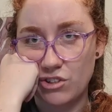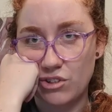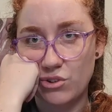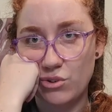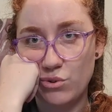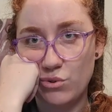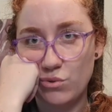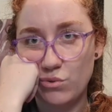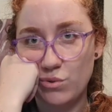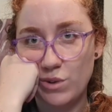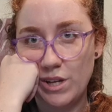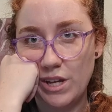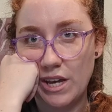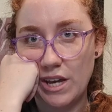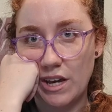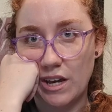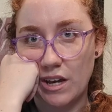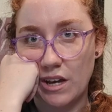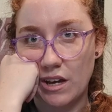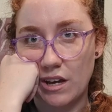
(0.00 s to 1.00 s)
Do we
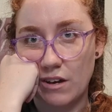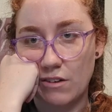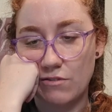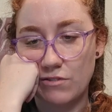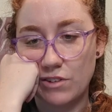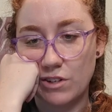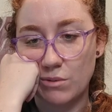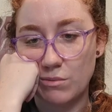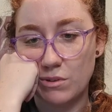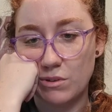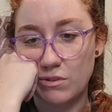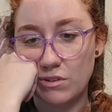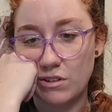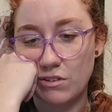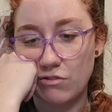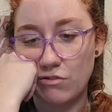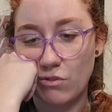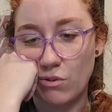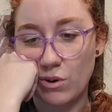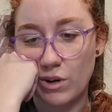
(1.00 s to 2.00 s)
have
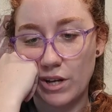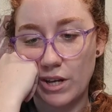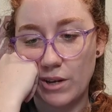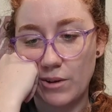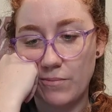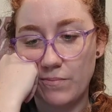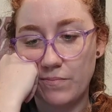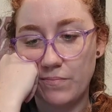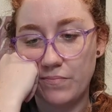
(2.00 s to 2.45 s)
WD-40?